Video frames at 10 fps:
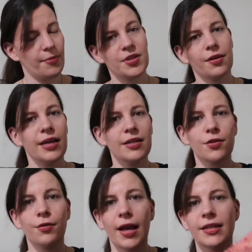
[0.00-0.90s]
So it is
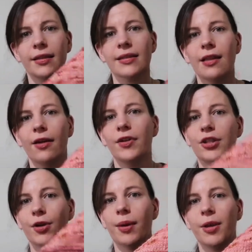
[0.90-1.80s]
creating this lovely
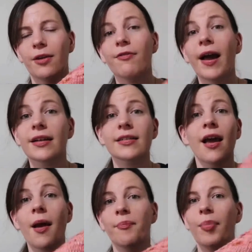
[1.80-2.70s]
drapey effect,
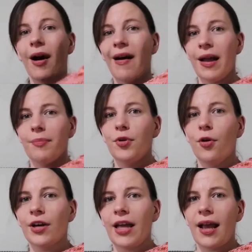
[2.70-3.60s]
but I am
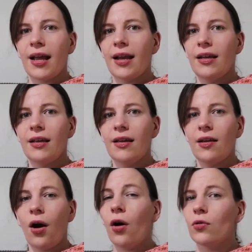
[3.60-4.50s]
not getting any
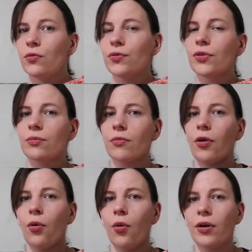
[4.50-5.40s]
holes
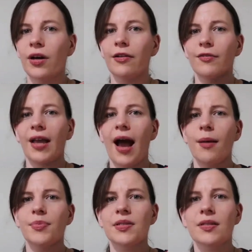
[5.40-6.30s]
or kind of
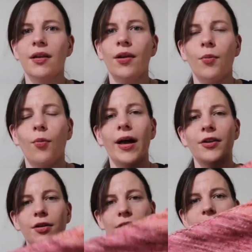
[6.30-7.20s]
gaps where
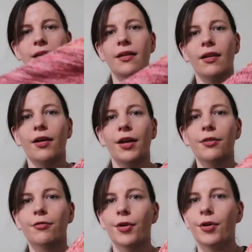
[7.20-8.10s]
you can see the light
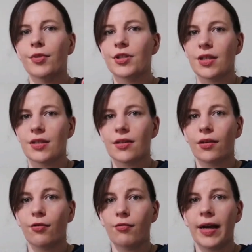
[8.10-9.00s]
through, which is
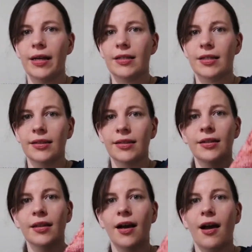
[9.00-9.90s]
great.
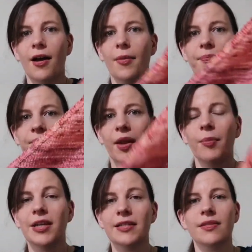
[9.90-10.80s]

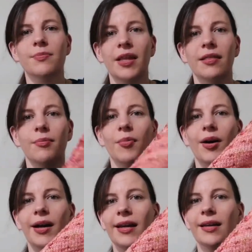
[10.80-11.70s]
But it does mean that
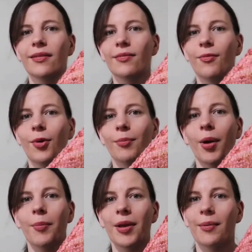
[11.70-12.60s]
my one
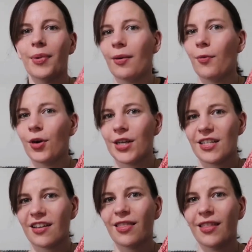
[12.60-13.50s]
might be a bit
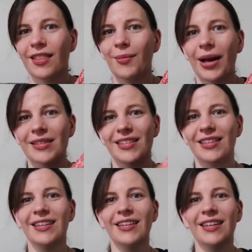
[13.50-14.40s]
wider than the pattern